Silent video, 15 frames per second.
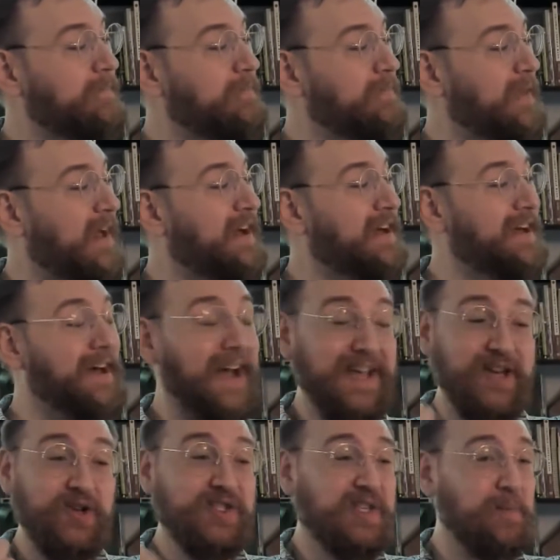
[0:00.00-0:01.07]
I
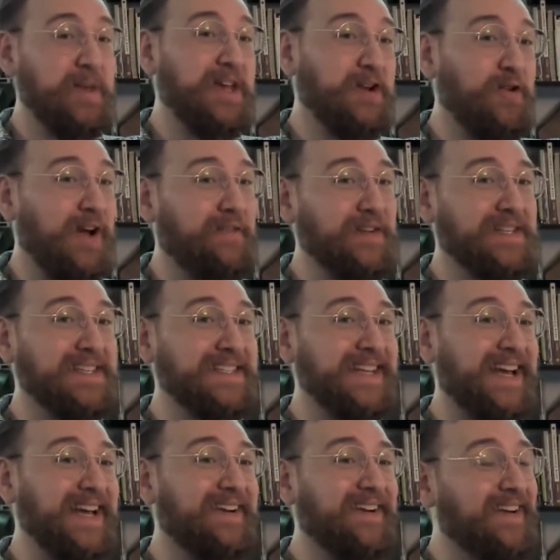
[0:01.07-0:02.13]
used to be a graphic
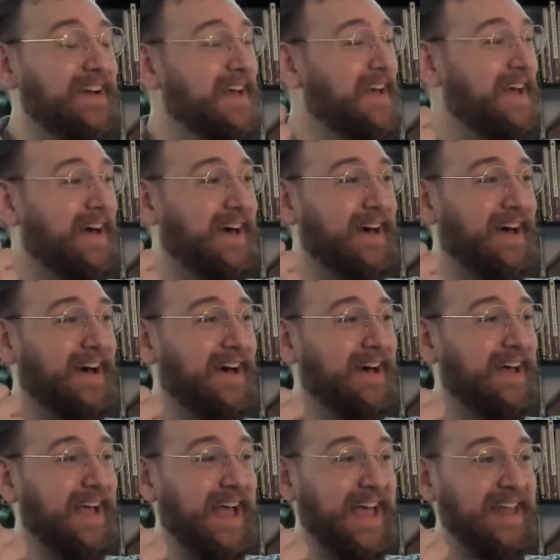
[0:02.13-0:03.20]
designer
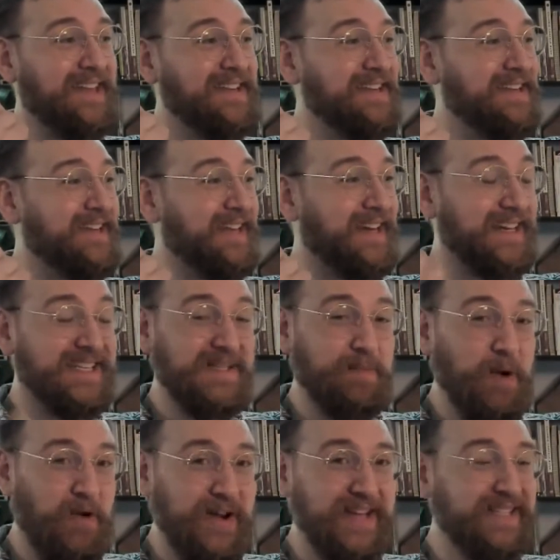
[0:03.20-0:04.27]
and an
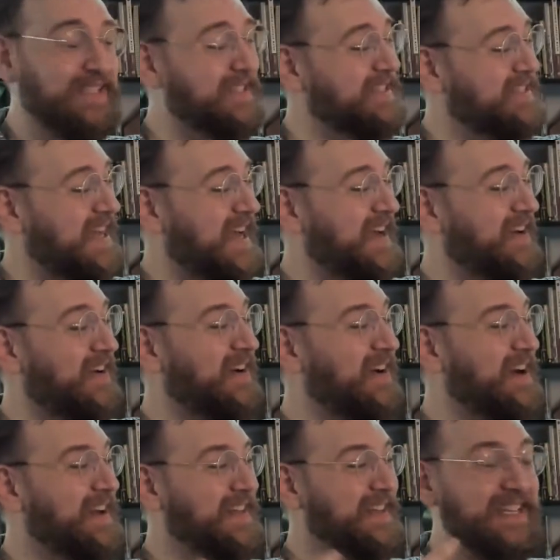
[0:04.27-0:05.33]
experience designer.
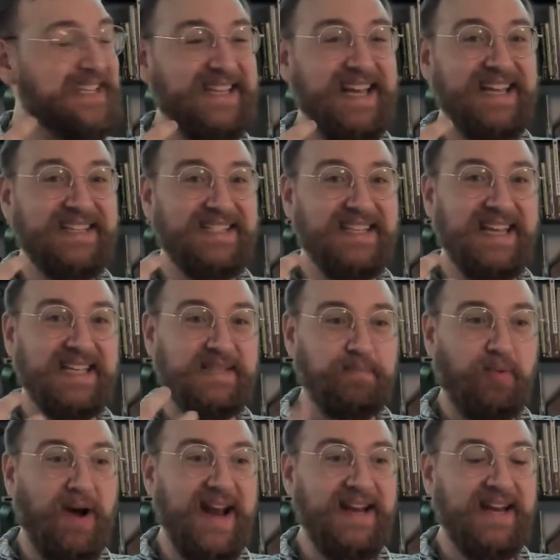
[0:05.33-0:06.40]
These days it's
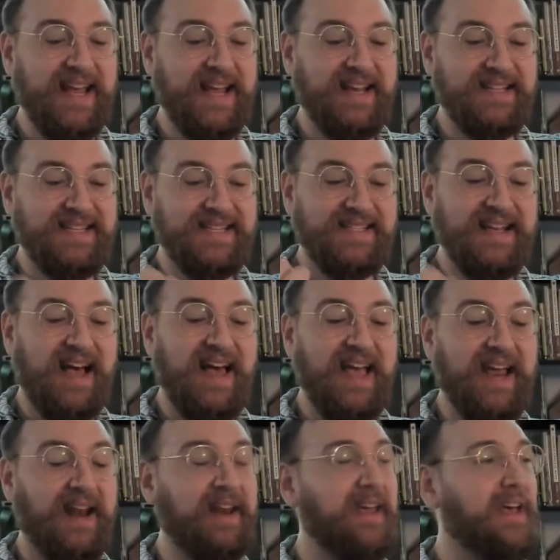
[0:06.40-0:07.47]
branding
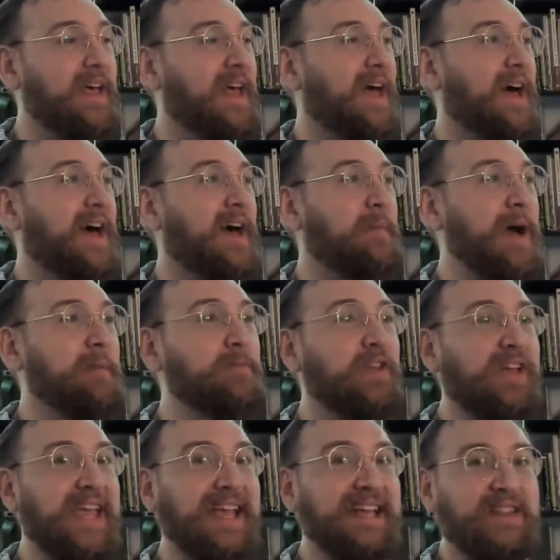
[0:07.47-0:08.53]
design. I'm
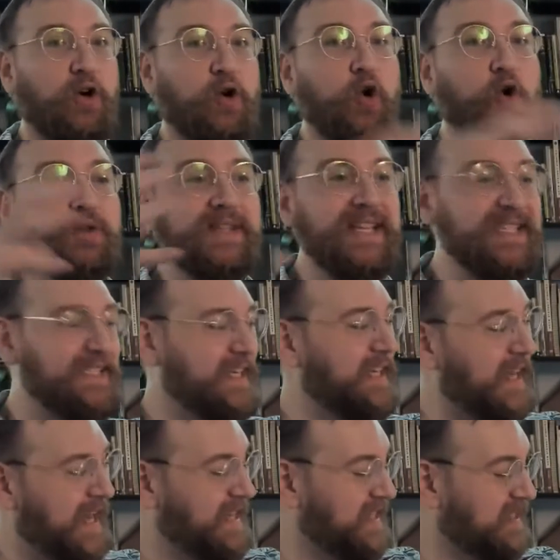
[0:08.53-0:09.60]
looking at the
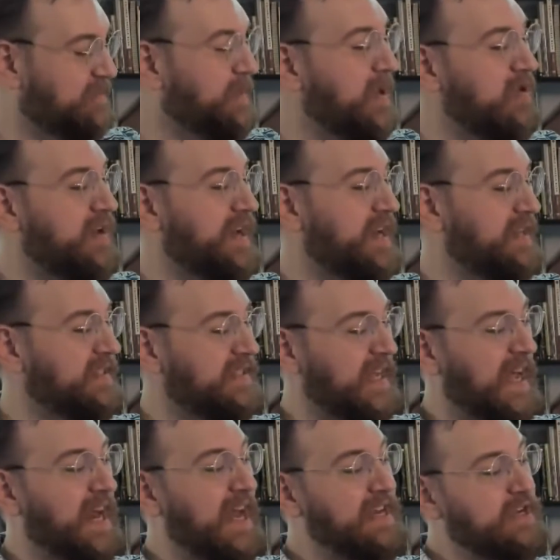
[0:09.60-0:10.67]
holistic experience,
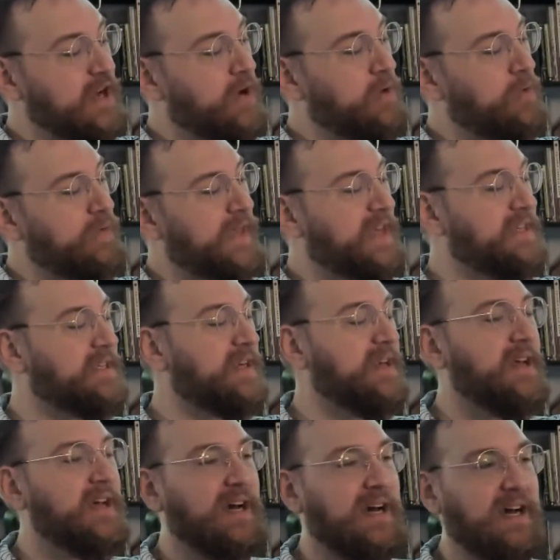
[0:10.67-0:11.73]
and I know that
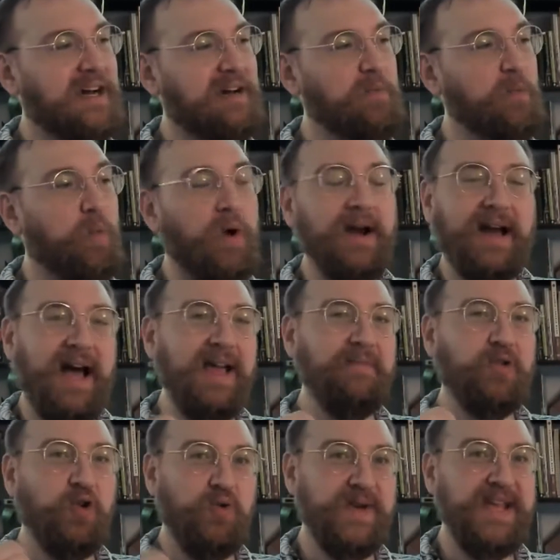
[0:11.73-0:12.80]
what
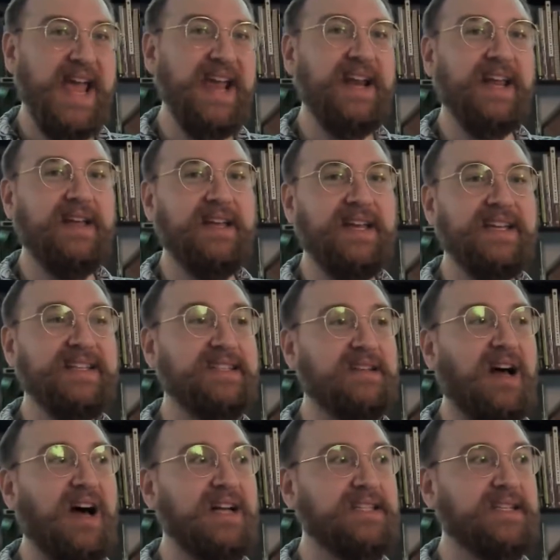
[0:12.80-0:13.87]
I'm creating is
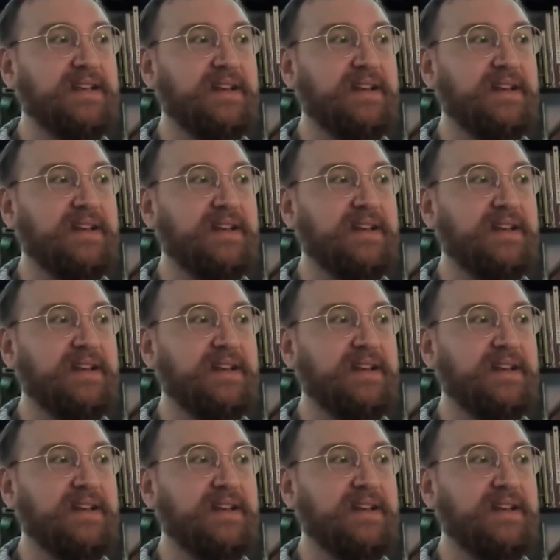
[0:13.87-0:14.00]
not